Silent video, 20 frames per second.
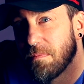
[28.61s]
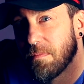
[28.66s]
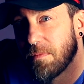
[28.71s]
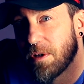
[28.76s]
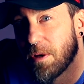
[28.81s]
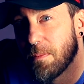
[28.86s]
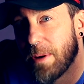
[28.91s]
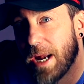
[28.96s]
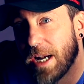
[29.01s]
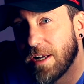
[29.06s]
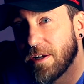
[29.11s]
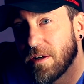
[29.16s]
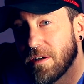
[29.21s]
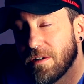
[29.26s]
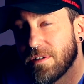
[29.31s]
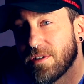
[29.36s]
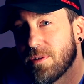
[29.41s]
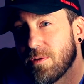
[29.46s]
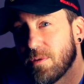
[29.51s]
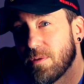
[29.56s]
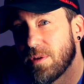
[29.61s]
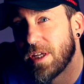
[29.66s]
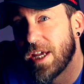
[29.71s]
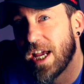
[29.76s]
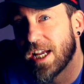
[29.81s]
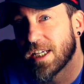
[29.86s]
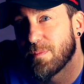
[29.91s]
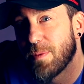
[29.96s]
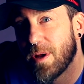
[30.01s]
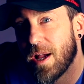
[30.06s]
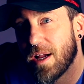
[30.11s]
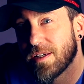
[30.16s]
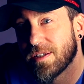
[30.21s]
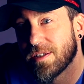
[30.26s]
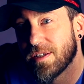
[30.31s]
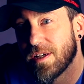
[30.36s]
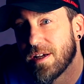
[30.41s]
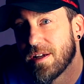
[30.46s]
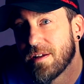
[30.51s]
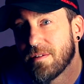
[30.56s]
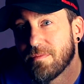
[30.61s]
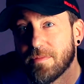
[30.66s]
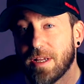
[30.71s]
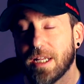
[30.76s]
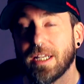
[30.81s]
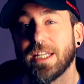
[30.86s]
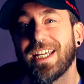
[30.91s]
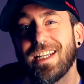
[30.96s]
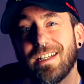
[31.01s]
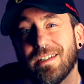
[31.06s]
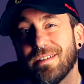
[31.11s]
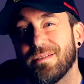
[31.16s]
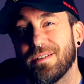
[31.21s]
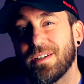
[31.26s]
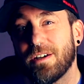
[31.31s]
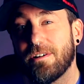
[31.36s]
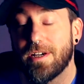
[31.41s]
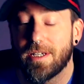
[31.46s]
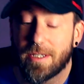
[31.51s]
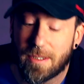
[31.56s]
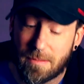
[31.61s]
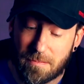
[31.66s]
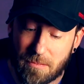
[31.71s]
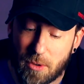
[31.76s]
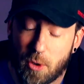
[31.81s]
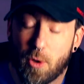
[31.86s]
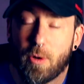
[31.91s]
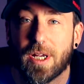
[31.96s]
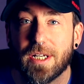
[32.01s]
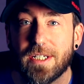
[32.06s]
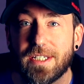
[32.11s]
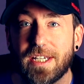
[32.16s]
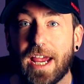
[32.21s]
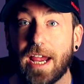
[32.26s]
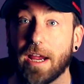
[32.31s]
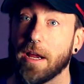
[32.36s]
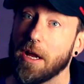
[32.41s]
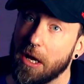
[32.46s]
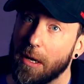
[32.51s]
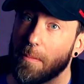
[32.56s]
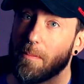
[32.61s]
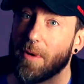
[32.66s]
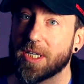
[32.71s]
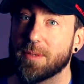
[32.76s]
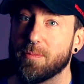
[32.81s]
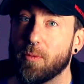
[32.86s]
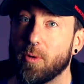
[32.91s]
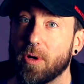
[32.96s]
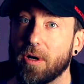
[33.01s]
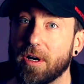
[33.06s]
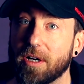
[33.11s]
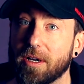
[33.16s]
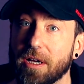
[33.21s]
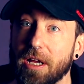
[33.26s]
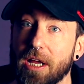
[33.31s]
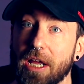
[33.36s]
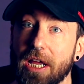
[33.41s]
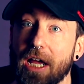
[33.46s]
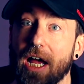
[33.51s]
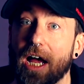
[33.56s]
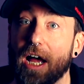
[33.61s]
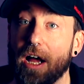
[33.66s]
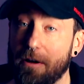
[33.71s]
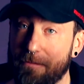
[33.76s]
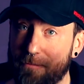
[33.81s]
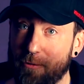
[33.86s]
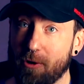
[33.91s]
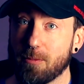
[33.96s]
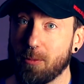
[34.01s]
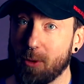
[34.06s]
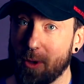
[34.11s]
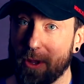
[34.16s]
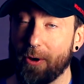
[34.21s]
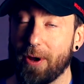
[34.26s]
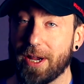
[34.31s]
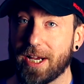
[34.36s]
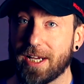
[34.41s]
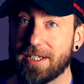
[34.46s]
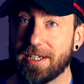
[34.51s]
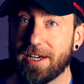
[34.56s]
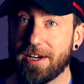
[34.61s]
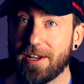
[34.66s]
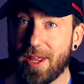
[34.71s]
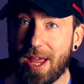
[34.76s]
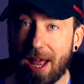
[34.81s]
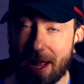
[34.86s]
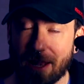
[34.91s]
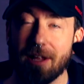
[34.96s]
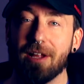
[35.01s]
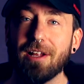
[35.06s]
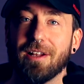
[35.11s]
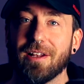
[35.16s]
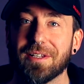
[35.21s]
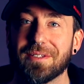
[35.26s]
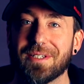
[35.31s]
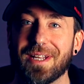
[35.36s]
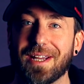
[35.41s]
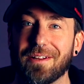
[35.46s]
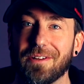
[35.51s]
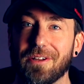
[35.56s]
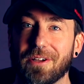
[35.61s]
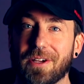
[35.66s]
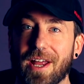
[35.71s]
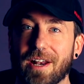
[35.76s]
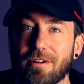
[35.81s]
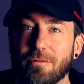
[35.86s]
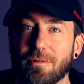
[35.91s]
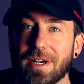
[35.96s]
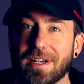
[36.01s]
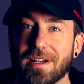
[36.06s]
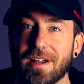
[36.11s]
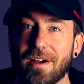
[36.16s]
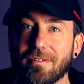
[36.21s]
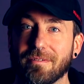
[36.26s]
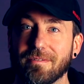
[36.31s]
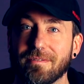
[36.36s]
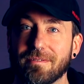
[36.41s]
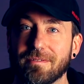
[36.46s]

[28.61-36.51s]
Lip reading: competitor to the Xbox Elite series. Who can say? Much more affordable, though, I can tell you that. Let's take a look at it right now.